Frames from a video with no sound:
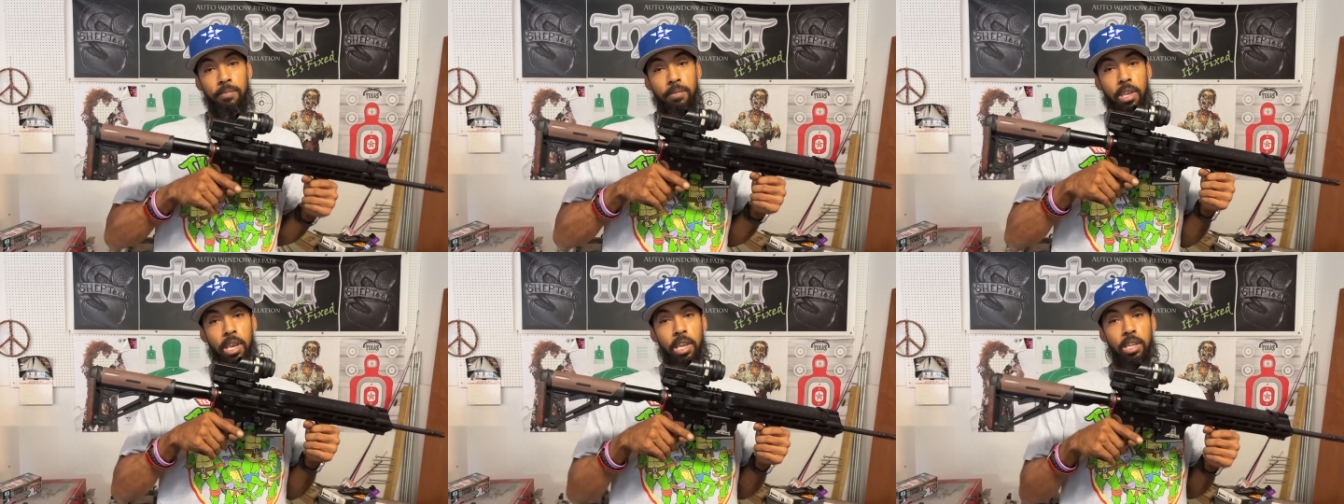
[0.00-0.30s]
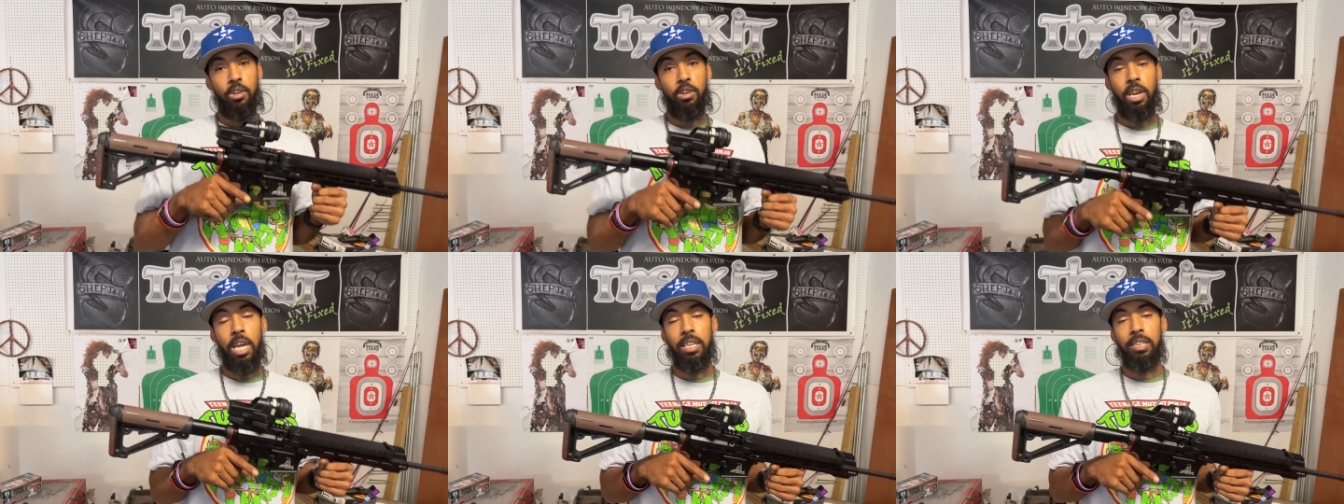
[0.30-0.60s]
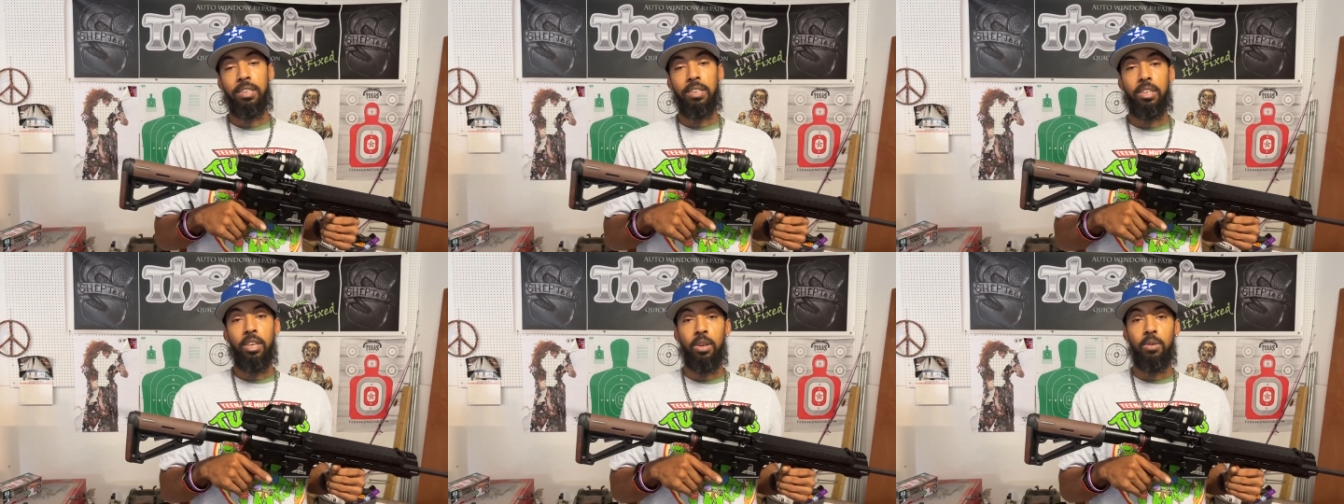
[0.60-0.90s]
And you're not
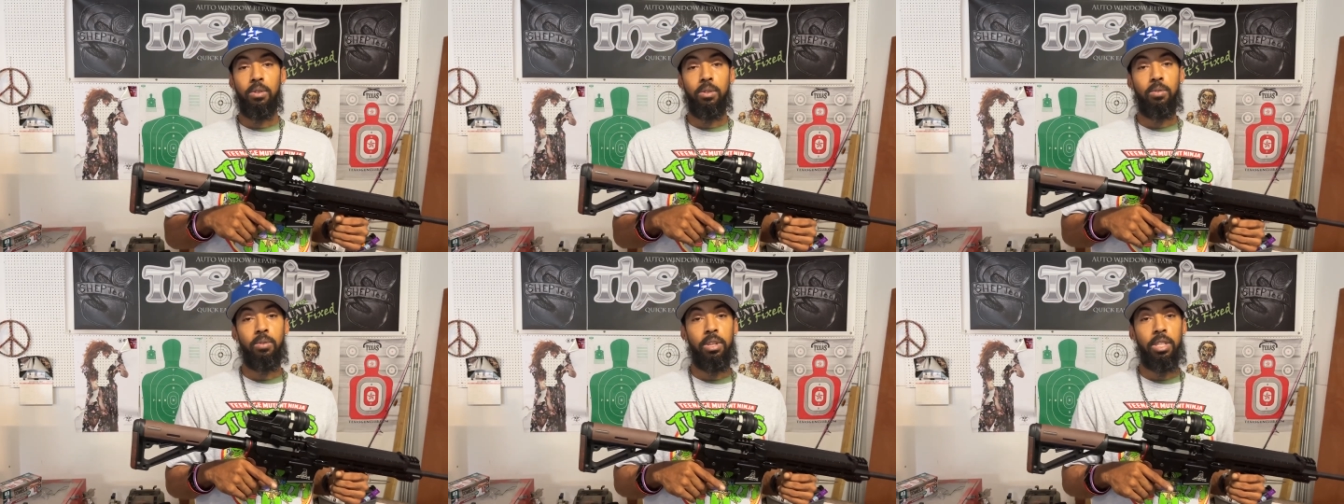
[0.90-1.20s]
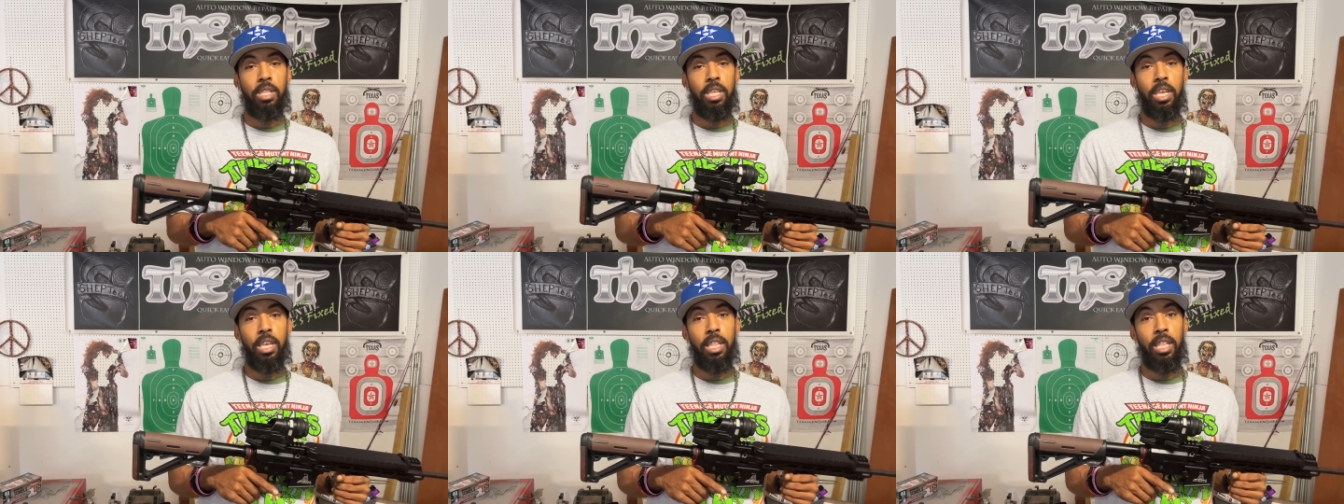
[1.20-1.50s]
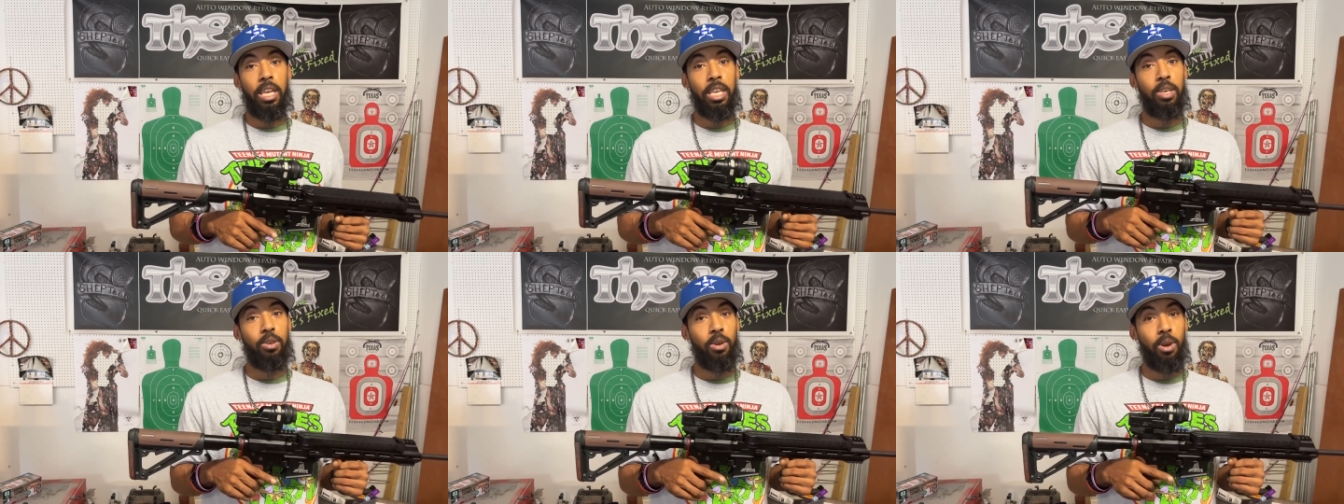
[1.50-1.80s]
stuck with one thing
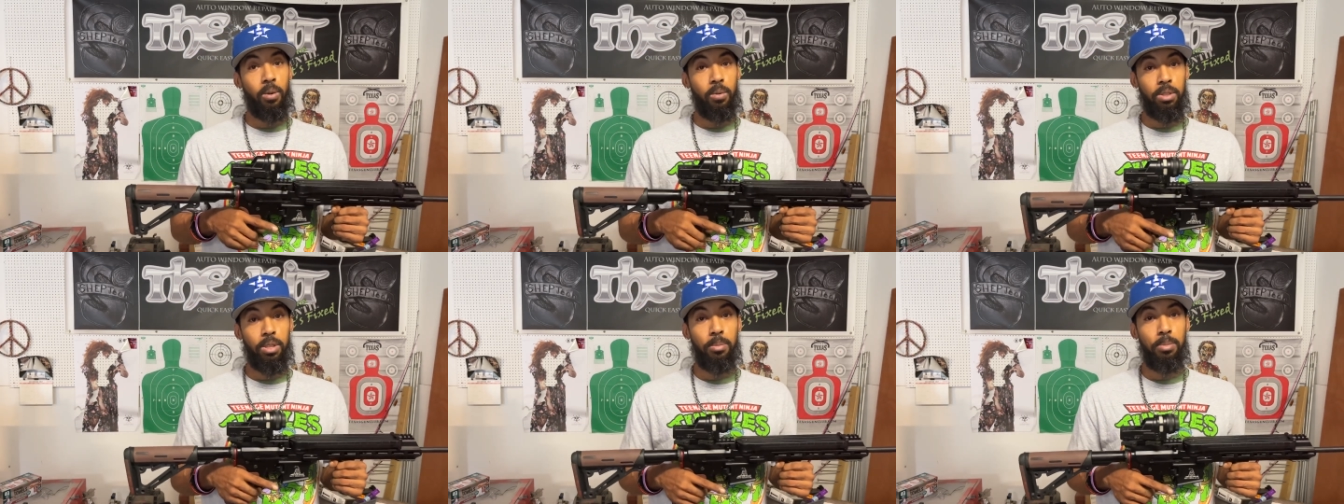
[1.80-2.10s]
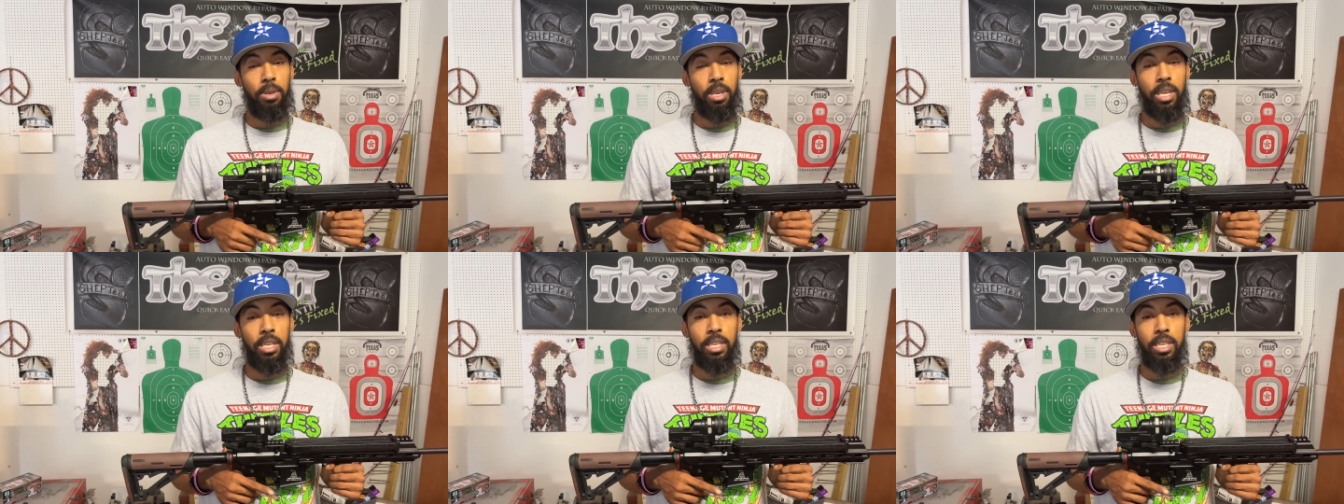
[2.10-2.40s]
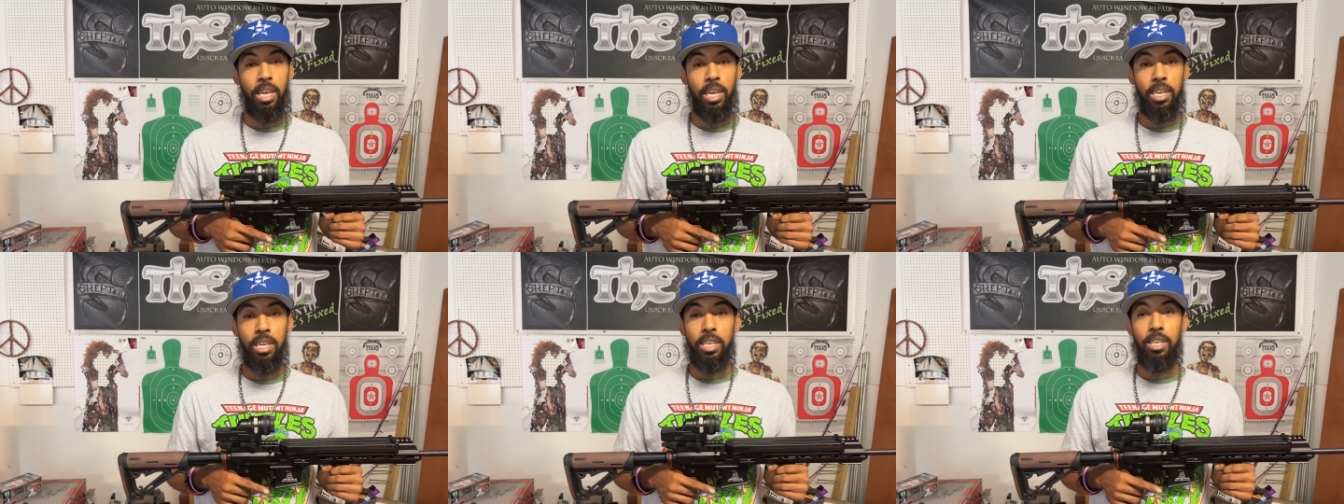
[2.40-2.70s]
like you are with the
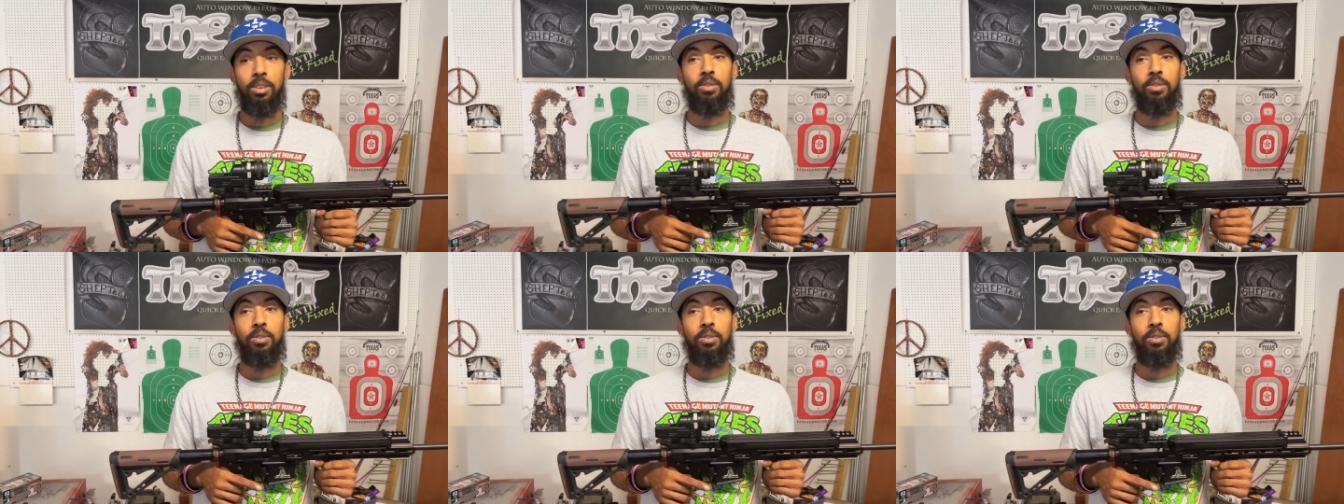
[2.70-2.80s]
Ps90.